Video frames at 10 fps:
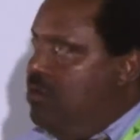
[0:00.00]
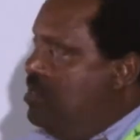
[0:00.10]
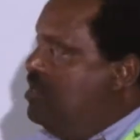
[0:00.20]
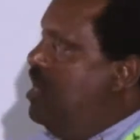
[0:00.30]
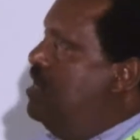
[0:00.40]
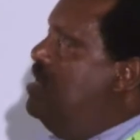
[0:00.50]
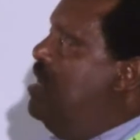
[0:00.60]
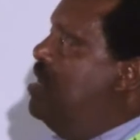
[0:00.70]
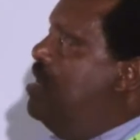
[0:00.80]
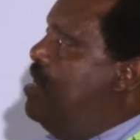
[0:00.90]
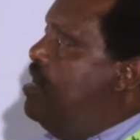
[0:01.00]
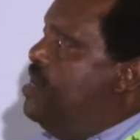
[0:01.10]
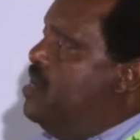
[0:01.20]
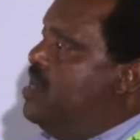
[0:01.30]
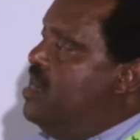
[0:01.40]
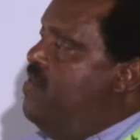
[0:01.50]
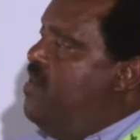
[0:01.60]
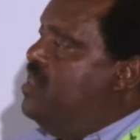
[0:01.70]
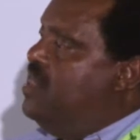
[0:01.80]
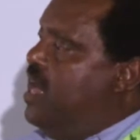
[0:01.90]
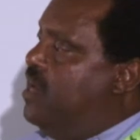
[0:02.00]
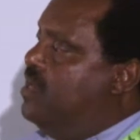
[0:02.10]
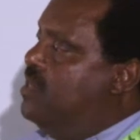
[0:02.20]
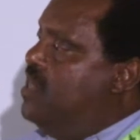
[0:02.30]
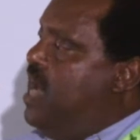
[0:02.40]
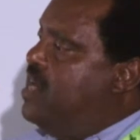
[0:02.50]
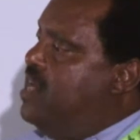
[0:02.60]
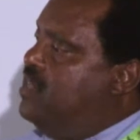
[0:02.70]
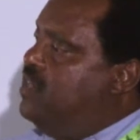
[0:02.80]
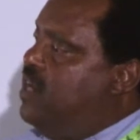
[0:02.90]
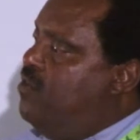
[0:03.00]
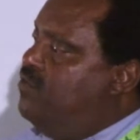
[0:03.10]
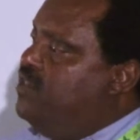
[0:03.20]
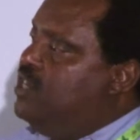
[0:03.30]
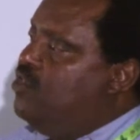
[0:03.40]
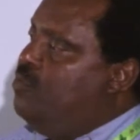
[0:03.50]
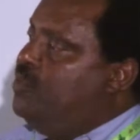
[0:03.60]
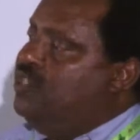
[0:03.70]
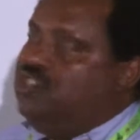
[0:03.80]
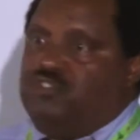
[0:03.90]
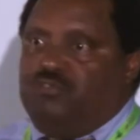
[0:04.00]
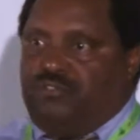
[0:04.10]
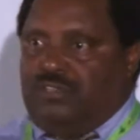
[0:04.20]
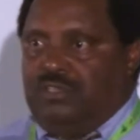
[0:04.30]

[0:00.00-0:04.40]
it says here, give and take, tackling trade-offs in crop residues.